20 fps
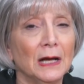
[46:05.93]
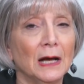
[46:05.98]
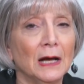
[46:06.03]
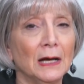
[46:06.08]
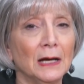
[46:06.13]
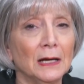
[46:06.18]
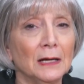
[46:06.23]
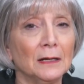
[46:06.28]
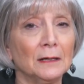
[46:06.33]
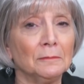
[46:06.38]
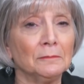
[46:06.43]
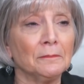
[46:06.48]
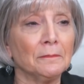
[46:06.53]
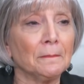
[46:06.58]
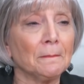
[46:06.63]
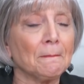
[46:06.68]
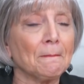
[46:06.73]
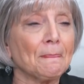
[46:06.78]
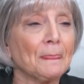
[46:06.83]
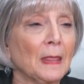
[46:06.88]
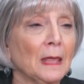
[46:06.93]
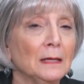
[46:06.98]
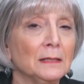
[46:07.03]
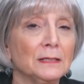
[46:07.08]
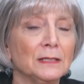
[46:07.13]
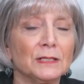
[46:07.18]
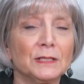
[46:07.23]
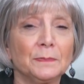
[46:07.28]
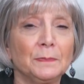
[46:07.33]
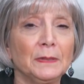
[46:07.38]
Um,
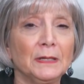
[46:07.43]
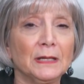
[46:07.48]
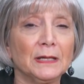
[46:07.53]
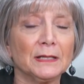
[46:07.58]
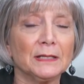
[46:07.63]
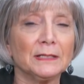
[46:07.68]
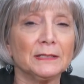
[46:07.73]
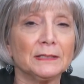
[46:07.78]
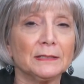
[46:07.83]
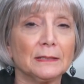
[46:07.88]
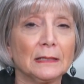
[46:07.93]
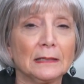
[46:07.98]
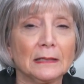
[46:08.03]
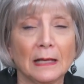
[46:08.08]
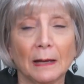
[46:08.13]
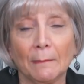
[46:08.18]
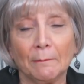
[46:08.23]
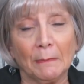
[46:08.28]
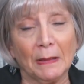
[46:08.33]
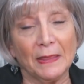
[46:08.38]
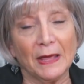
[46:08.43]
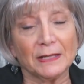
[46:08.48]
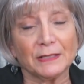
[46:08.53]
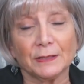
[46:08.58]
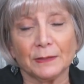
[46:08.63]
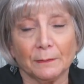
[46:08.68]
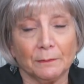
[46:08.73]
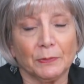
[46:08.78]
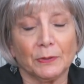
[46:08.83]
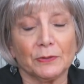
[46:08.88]
just because
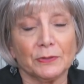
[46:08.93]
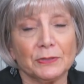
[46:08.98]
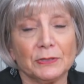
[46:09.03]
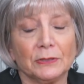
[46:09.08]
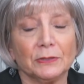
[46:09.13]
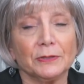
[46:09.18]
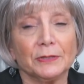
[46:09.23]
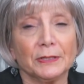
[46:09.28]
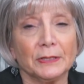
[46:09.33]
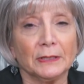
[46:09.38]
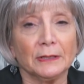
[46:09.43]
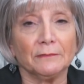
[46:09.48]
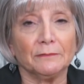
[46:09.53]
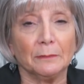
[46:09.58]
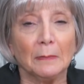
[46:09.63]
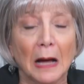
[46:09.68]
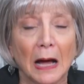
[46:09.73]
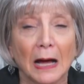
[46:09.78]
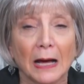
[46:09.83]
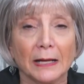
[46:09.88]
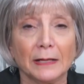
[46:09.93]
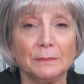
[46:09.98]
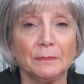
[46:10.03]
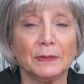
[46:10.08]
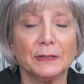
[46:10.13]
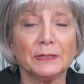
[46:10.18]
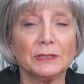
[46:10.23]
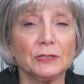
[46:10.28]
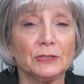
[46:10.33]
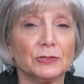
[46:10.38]
that's a personal thing of mine,
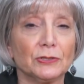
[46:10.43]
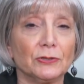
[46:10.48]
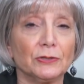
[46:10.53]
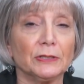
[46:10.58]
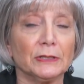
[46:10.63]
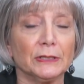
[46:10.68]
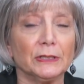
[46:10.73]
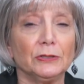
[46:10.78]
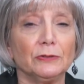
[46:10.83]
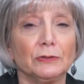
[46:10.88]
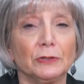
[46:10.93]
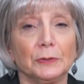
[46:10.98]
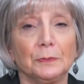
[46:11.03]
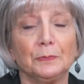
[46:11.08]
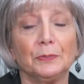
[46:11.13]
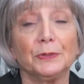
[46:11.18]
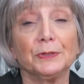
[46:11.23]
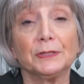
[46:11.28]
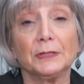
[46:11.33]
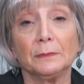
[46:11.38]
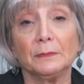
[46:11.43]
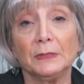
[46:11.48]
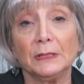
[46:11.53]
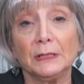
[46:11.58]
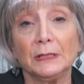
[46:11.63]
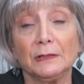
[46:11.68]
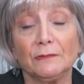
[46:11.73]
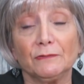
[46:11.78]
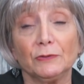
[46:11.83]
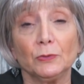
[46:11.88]
but certainly you could put them
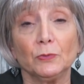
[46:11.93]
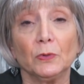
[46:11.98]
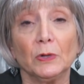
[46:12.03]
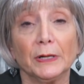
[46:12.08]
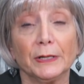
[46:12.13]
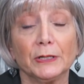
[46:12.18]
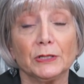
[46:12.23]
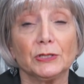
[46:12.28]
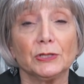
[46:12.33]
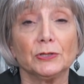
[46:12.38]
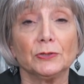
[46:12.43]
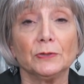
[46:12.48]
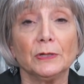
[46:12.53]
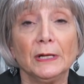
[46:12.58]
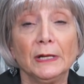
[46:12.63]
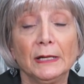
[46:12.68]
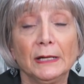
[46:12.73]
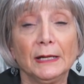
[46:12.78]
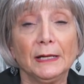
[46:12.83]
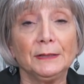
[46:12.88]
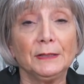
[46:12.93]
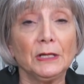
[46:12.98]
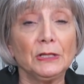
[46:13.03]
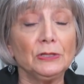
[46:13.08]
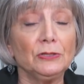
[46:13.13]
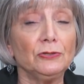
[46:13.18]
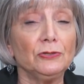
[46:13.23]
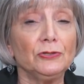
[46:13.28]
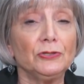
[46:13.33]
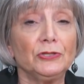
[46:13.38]
in if you wanted to. And then
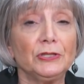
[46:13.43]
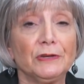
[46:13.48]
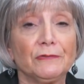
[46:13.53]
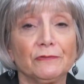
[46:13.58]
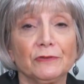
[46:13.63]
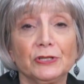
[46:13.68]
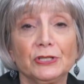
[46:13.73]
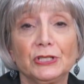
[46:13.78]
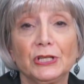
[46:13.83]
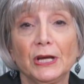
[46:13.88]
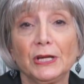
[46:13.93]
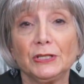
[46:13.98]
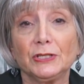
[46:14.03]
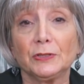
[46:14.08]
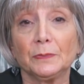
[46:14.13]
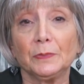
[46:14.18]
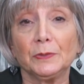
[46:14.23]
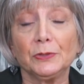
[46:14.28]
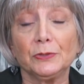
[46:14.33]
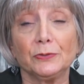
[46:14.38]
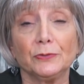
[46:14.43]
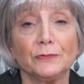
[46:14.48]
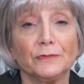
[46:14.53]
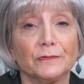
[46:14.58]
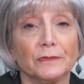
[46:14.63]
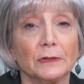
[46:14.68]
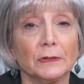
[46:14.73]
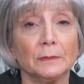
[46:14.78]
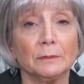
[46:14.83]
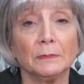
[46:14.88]
you use different shades of blue
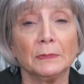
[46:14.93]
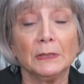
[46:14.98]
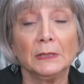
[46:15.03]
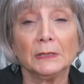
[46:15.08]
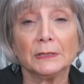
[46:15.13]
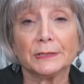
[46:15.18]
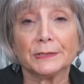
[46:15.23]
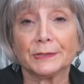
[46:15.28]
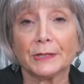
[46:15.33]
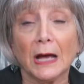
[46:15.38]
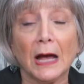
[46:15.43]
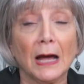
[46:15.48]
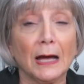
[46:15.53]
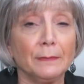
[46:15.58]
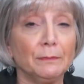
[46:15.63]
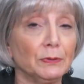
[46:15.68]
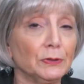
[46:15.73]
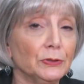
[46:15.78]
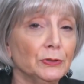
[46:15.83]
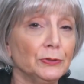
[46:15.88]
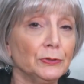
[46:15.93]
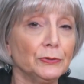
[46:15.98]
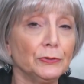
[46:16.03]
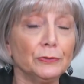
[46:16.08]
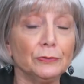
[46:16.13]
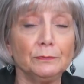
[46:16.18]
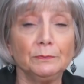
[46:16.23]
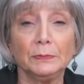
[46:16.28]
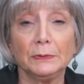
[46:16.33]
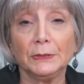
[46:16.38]
from sky
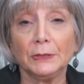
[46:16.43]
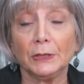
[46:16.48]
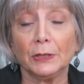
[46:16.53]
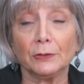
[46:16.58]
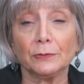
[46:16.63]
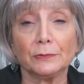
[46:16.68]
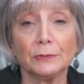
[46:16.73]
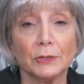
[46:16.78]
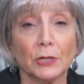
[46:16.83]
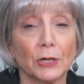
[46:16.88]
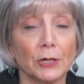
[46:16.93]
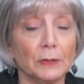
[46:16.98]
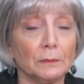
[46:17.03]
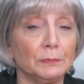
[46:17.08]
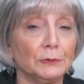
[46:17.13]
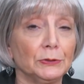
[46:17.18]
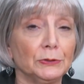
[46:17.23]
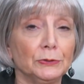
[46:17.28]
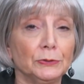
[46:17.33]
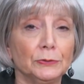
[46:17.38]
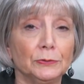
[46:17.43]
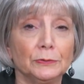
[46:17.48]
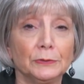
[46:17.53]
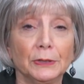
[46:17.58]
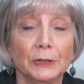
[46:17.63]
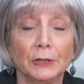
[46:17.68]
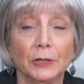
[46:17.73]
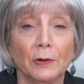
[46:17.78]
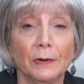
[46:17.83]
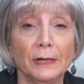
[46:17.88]
blue, you know, dark blue,
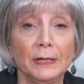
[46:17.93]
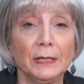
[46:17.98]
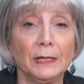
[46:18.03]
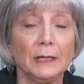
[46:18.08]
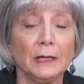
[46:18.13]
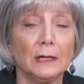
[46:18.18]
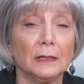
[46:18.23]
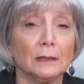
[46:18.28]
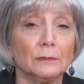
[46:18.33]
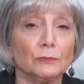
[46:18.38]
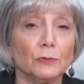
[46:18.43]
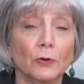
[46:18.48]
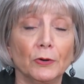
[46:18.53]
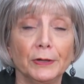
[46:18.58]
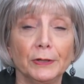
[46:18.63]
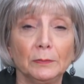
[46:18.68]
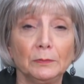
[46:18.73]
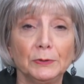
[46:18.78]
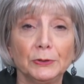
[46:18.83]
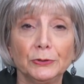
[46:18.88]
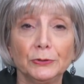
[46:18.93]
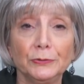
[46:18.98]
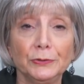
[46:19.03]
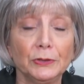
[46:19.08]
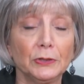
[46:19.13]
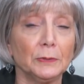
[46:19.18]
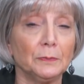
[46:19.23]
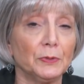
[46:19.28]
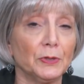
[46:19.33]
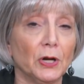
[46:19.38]
you know, any uh, royal blue.
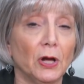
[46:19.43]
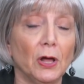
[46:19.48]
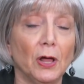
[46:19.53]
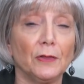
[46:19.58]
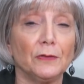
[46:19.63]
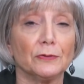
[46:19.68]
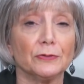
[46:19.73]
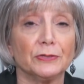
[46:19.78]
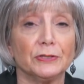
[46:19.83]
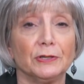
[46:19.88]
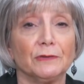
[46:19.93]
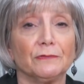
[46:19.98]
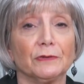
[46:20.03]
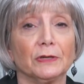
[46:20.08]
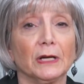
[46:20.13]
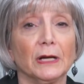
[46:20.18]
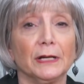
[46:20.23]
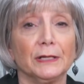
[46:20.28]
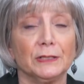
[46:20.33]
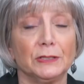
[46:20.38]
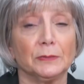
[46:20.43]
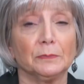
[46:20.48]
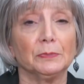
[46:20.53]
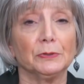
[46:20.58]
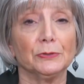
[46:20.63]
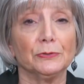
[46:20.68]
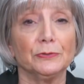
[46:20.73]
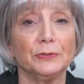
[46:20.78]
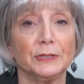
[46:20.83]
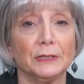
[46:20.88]
You could put all those different kinds of
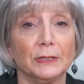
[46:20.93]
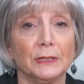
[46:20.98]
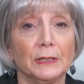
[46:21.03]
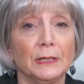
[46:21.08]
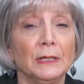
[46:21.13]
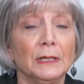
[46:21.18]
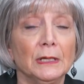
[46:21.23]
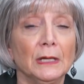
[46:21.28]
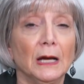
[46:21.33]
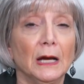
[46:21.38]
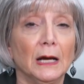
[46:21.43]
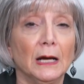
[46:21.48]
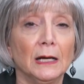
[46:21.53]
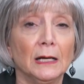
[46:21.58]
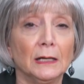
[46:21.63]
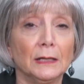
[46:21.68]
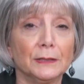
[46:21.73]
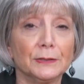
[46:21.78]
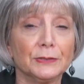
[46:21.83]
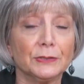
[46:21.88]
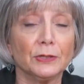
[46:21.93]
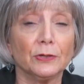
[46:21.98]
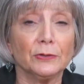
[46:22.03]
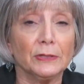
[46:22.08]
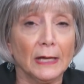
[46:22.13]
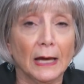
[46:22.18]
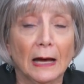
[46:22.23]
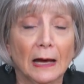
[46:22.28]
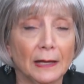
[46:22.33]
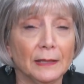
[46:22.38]
blues in. Uh, so,
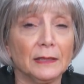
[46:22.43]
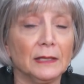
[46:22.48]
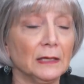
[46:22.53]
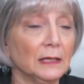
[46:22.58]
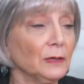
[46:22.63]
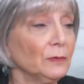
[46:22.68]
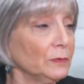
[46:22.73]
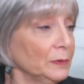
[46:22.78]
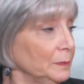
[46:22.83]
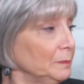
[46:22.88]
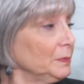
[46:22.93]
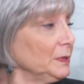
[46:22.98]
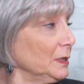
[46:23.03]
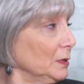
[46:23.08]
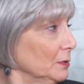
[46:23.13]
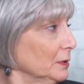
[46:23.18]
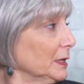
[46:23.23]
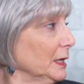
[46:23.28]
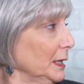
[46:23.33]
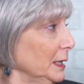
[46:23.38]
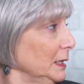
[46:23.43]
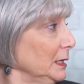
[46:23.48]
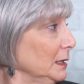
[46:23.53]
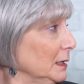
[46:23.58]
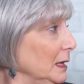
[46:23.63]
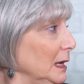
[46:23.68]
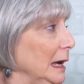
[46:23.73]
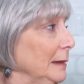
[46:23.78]
yeah, I think it would be okay.